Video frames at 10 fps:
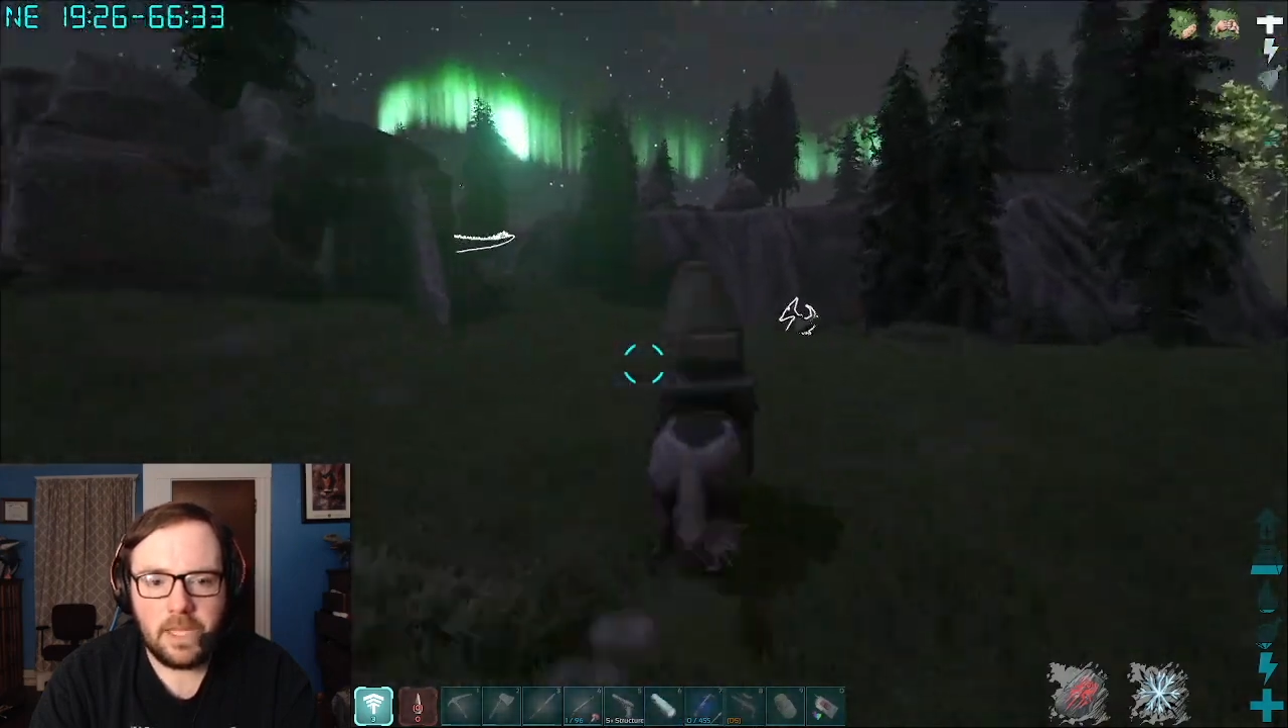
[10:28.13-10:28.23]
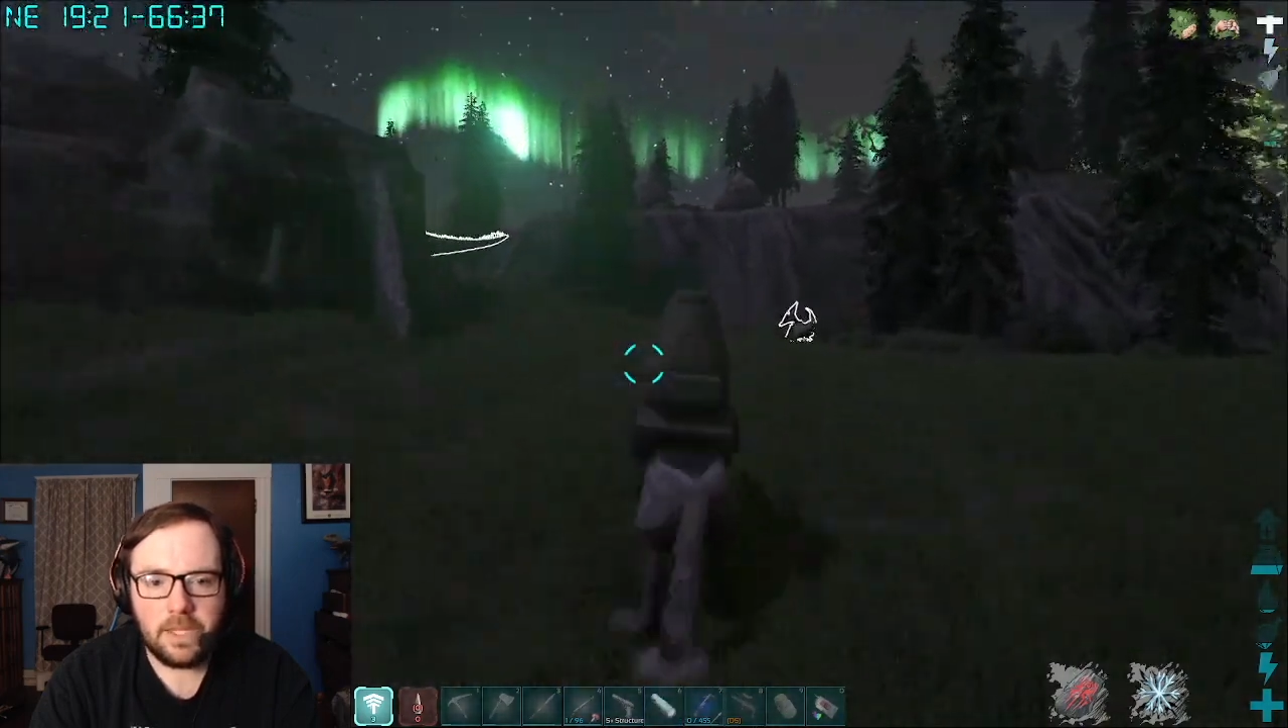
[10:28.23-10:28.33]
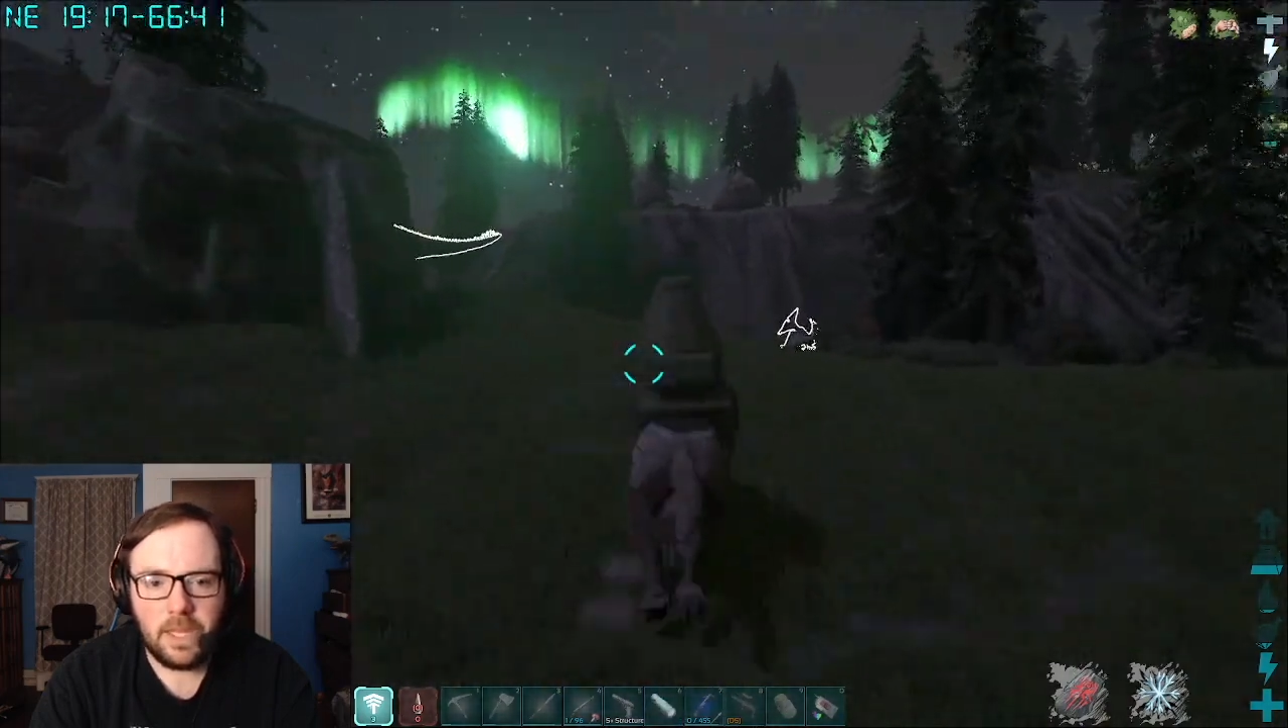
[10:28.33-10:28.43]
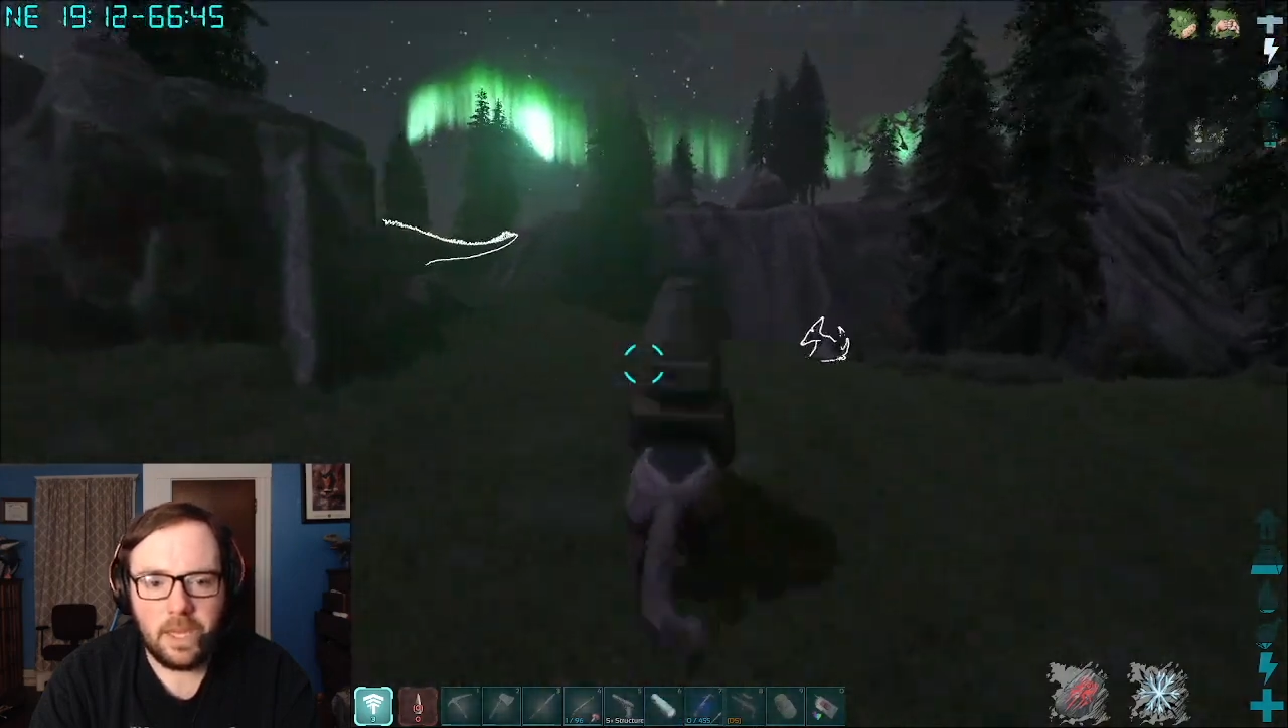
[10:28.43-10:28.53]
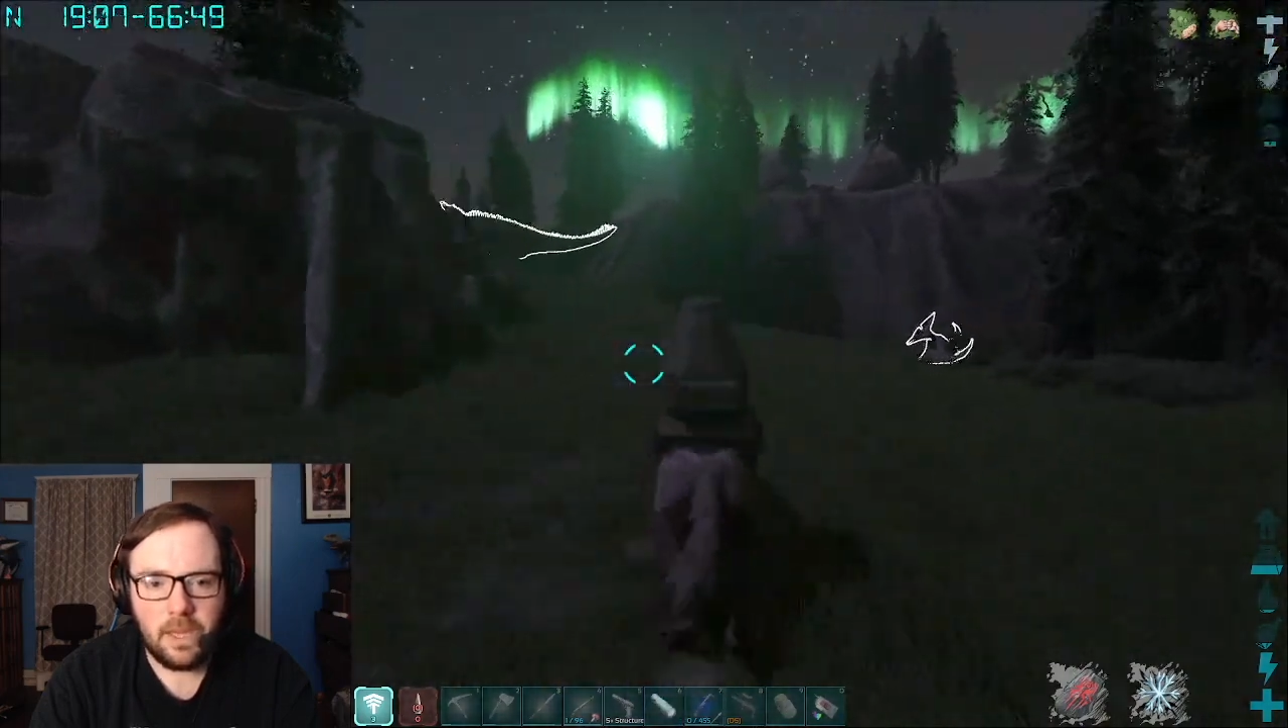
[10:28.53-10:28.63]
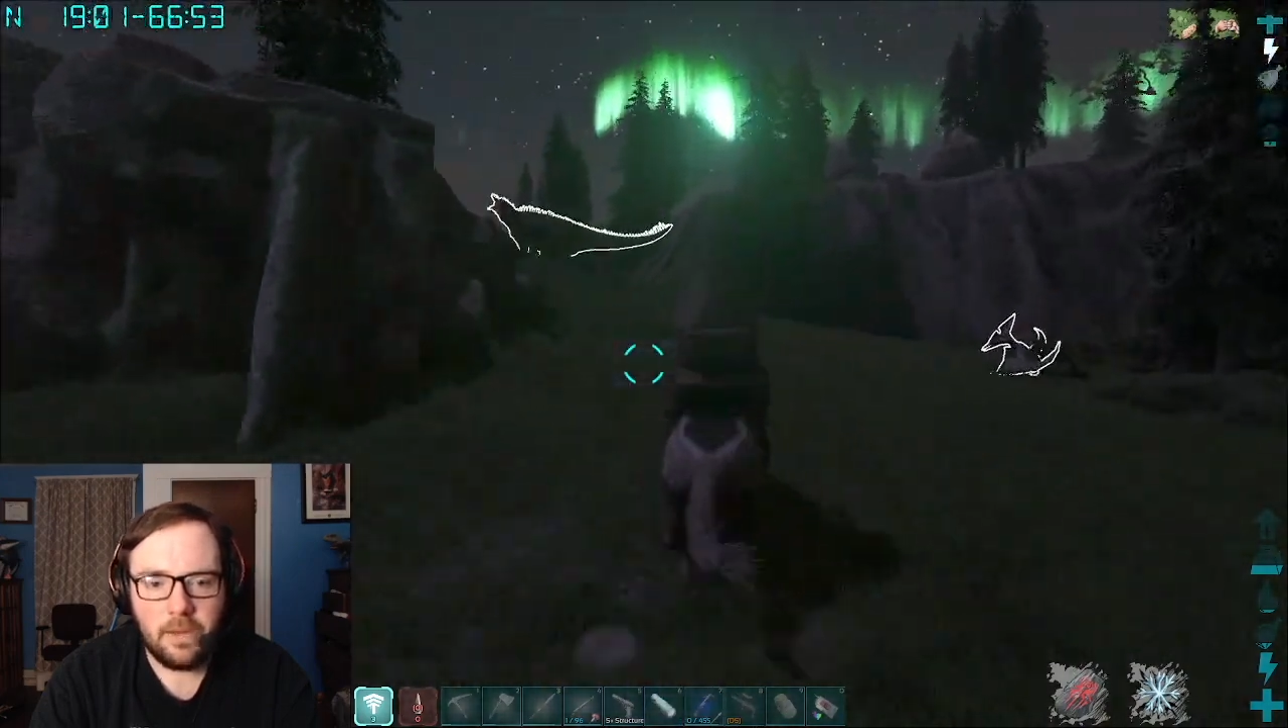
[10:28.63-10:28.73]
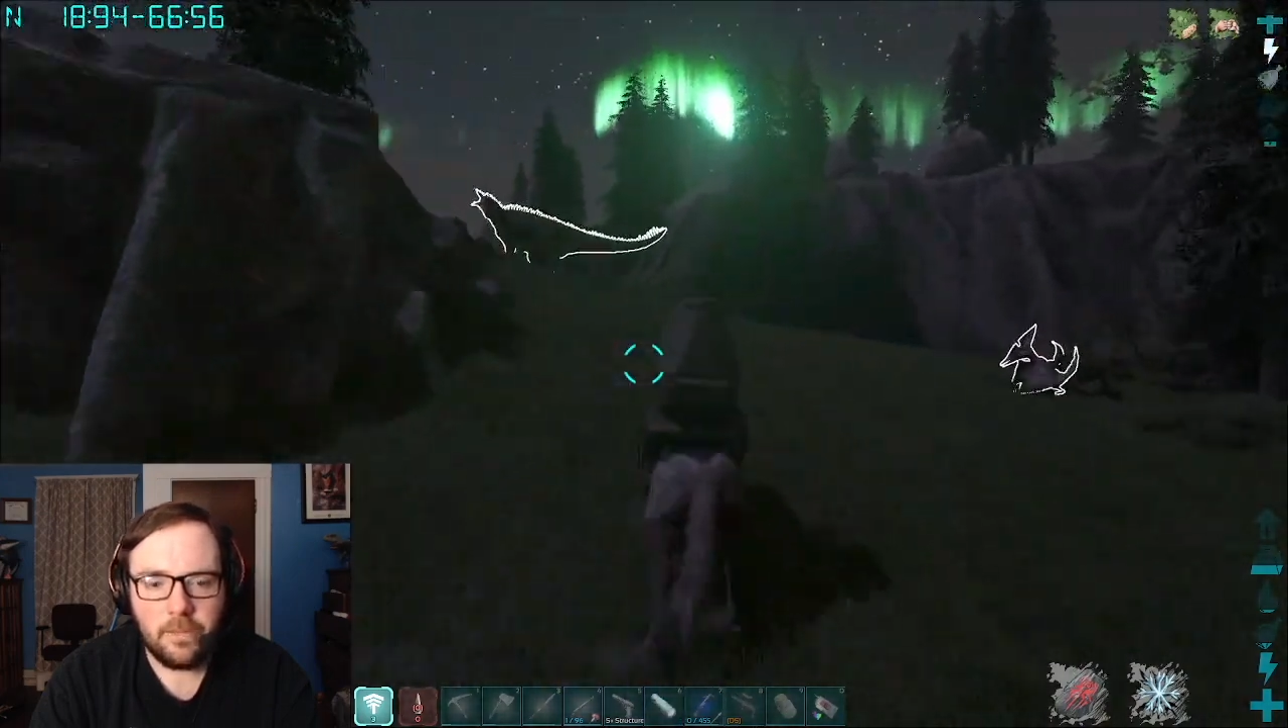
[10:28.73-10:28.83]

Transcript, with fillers: he's eating.